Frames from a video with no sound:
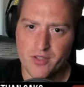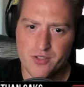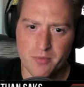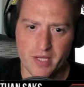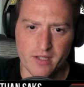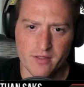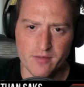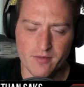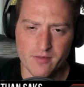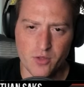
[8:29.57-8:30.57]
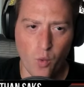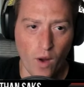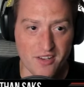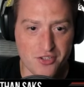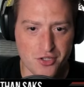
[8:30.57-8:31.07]
two mana
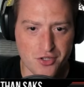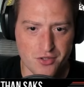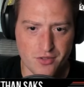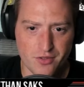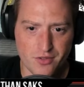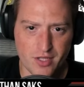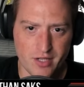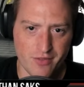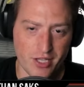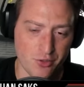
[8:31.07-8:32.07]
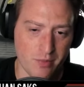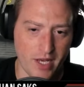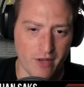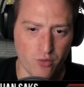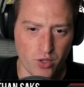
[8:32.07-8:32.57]
quench, and if they do
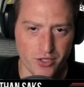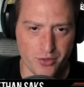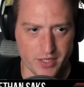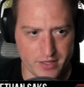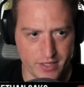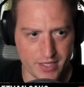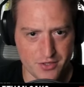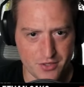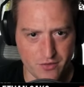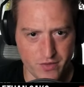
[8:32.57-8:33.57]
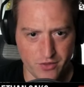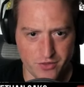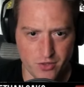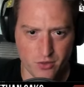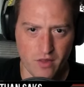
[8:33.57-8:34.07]
pay for it, you at least get to surveil
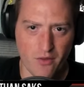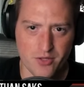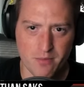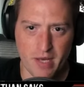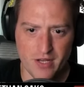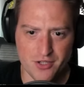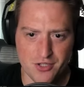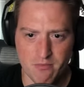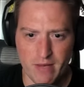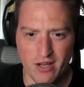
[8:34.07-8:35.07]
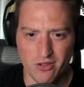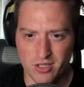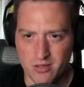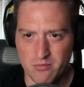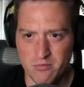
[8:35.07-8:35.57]
two. And then there's appendage
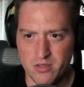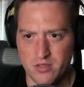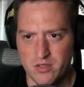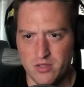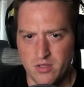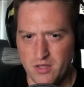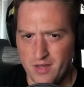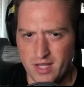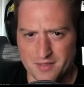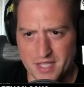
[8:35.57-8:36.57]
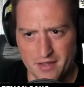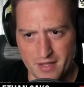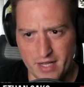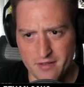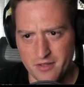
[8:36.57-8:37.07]
amalgam. I think I'll take
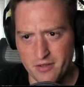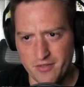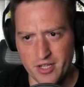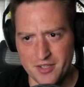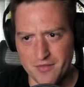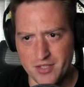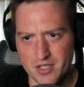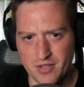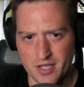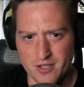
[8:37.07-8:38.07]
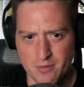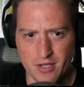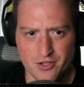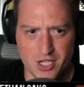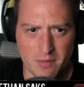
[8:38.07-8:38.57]
that. You know, I've got enough stuff that cares about
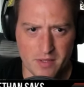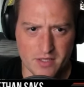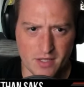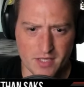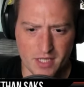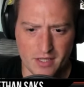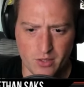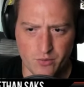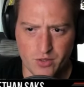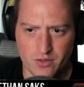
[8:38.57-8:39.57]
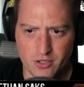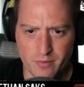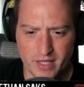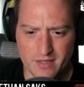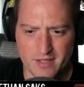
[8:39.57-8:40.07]
enchantments that'll take that over. Don't
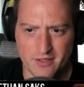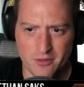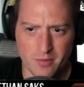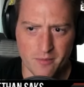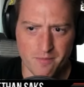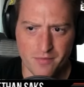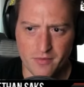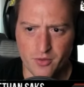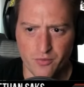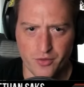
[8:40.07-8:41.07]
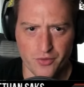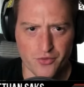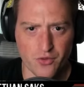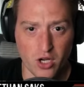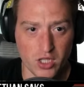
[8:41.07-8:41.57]
make a sound, but don't feel
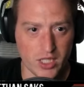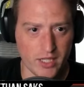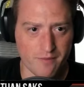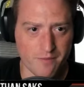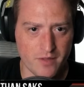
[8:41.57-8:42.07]
strongly.